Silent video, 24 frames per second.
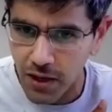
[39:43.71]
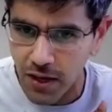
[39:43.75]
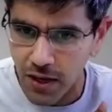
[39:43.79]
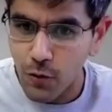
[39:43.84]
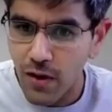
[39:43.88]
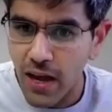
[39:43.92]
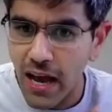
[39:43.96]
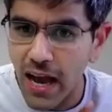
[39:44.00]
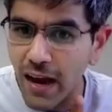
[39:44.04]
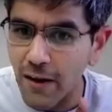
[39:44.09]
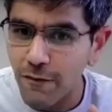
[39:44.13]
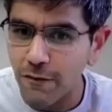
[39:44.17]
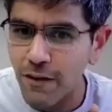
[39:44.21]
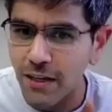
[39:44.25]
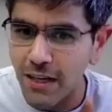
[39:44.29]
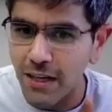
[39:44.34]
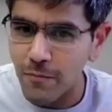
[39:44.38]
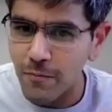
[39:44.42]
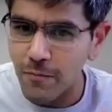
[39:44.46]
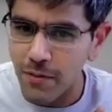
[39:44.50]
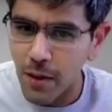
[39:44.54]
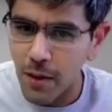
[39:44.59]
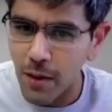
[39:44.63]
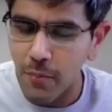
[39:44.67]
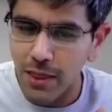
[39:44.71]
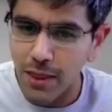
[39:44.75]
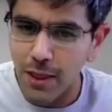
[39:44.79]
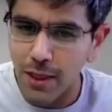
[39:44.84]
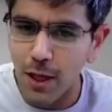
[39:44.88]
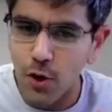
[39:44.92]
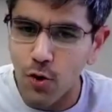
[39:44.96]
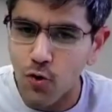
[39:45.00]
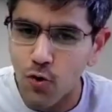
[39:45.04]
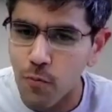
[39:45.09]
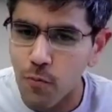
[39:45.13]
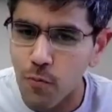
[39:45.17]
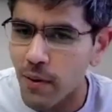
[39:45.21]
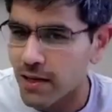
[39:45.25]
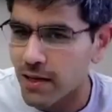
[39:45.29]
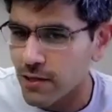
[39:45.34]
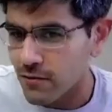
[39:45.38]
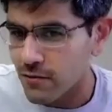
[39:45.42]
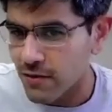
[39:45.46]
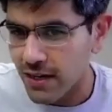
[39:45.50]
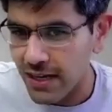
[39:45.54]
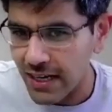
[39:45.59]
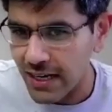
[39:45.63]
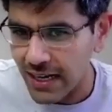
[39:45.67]
So we have to keep them in the loop
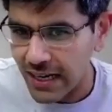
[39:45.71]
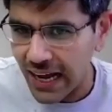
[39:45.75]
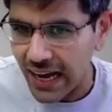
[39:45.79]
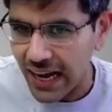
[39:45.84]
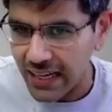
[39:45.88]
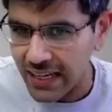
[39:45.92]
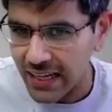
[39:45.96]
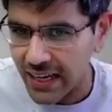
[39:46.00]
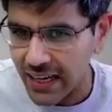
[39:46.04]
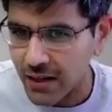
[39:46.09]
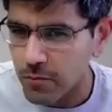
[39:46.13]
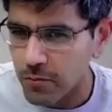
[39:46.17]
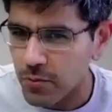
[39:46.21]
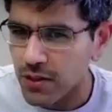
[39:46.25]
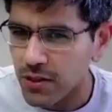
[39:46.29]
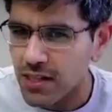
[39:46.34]
as we interact, right?